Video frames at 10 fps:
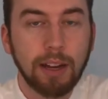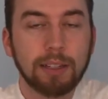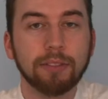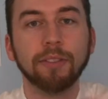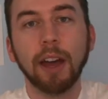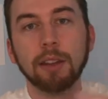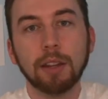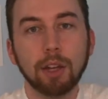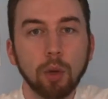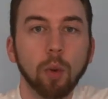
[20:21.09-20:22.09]
to find the
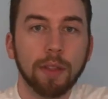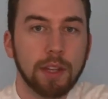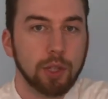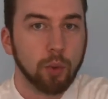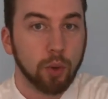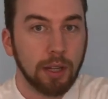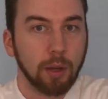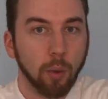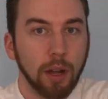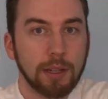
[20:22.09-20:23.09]
new one that you really
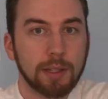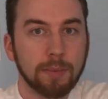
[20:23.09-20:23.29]
want,